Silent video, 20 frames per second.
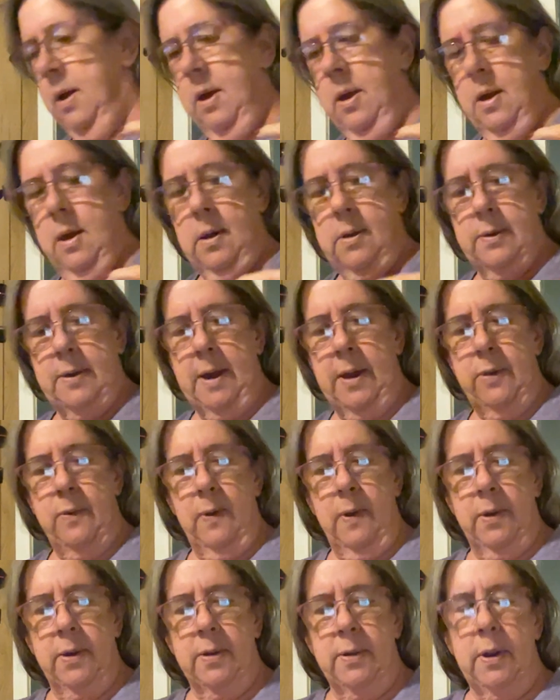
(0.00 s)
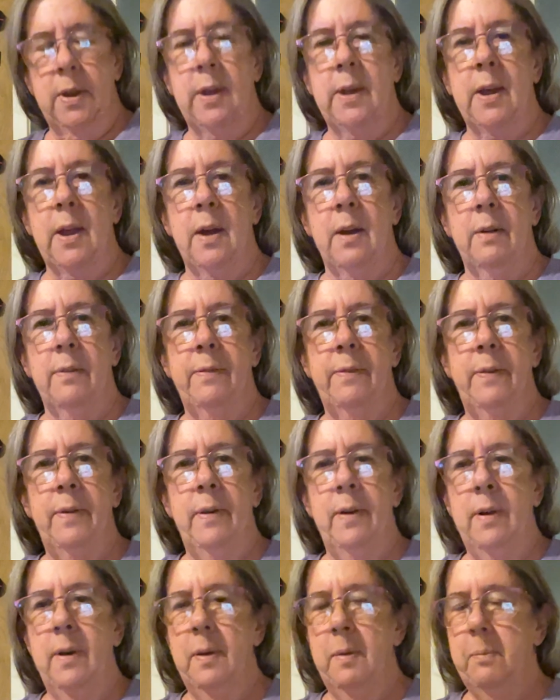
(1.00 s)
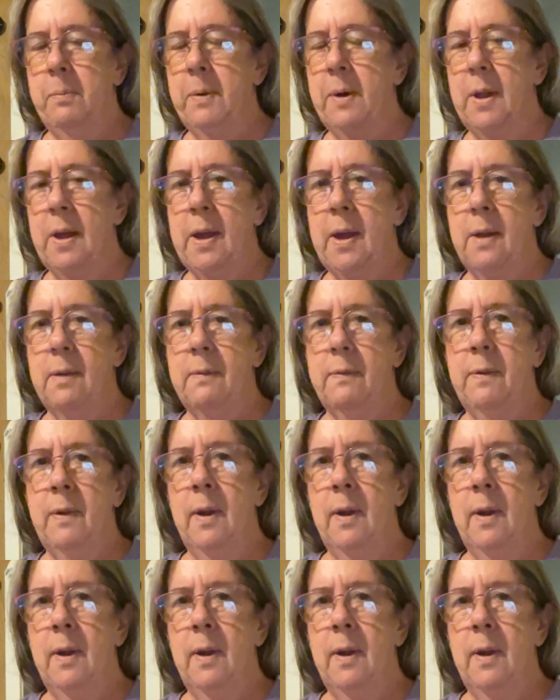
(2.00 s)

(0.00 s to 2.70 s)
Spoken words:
Because I drink the decaf, but I have